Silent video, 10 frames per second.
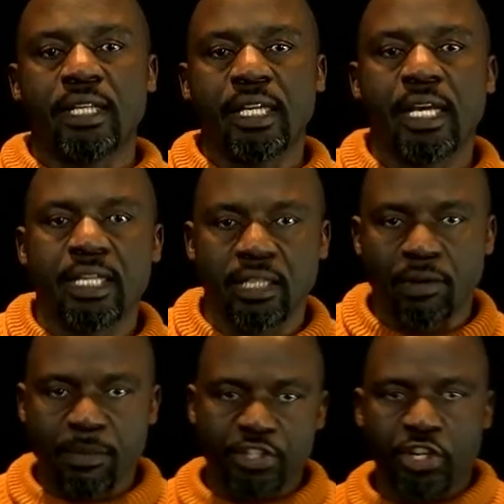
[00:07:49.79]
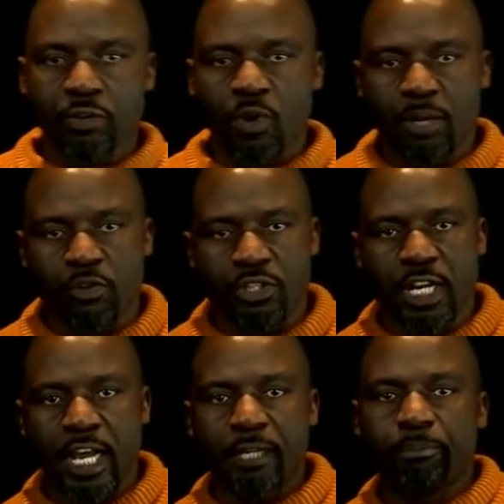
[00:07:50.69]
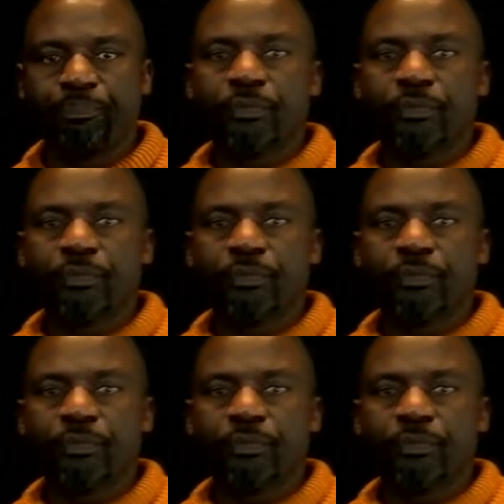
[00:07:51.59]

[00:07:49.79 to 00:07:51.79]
Here is our machine one more time.